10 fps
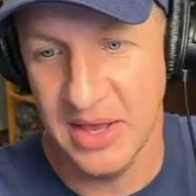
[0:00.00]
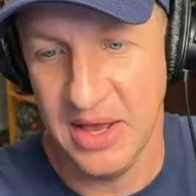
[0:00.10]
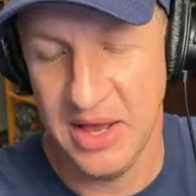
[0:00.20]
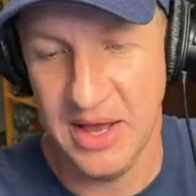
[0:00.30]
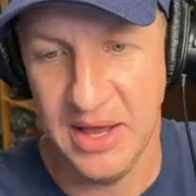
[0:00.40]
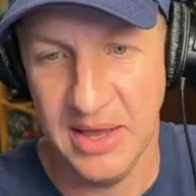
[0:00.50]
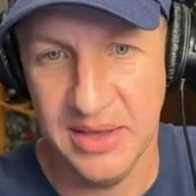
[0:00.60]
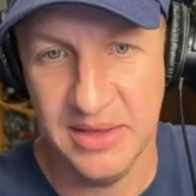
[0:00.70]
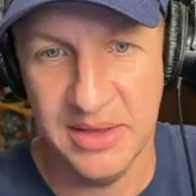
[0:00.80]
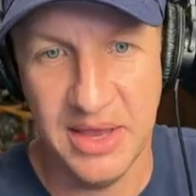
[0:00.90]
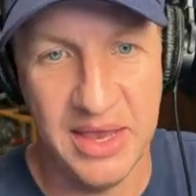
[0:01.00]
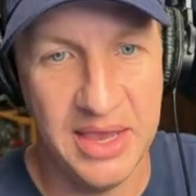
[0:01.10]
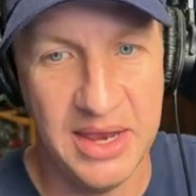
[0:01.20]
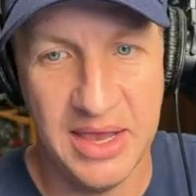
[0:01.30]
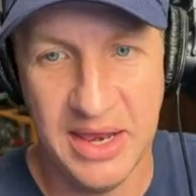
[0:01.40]
Uh, you ain't
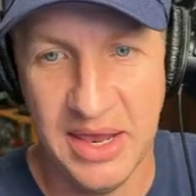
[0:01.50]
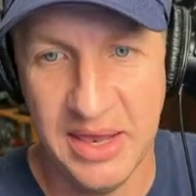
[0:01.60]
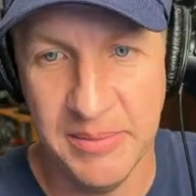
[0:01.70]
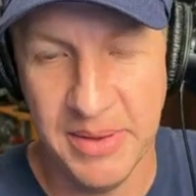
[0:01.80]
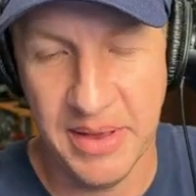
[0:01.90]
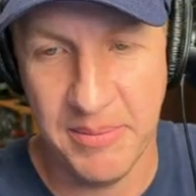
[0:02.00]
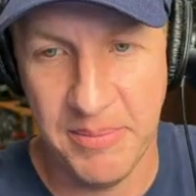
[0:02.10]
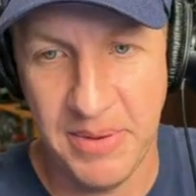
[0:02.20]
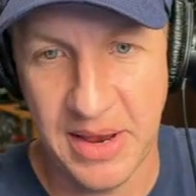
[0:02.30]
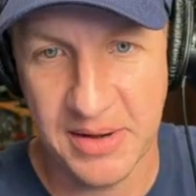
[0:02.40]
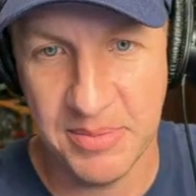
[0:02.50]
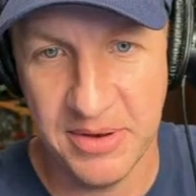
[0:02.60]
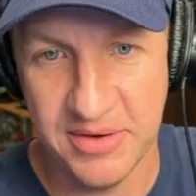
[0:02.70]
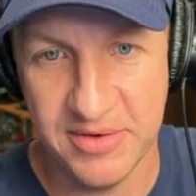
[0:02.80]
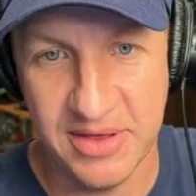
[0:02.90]
going to get any of packed
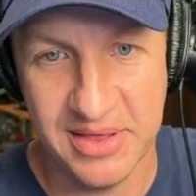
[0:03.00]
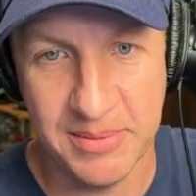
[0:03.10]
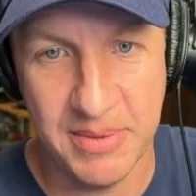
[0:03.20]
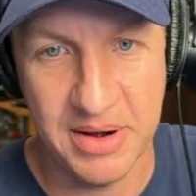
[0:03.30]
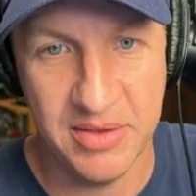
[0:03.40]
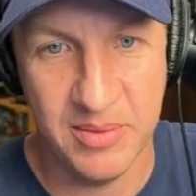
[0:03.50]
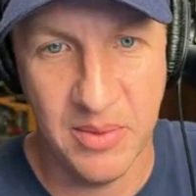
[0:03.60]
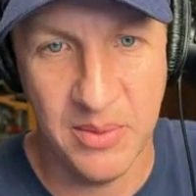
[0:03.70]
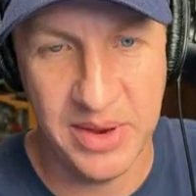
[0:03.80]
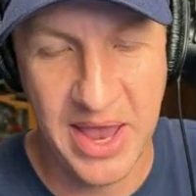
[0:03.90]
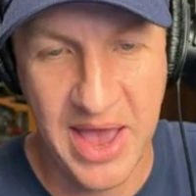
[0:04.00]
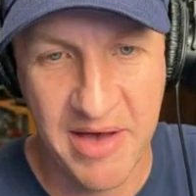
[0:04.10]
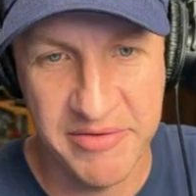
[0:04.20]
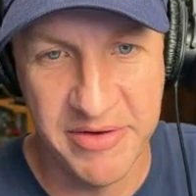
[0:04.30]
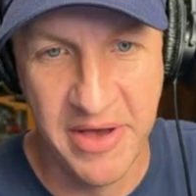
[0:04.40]
players anything better than what we have.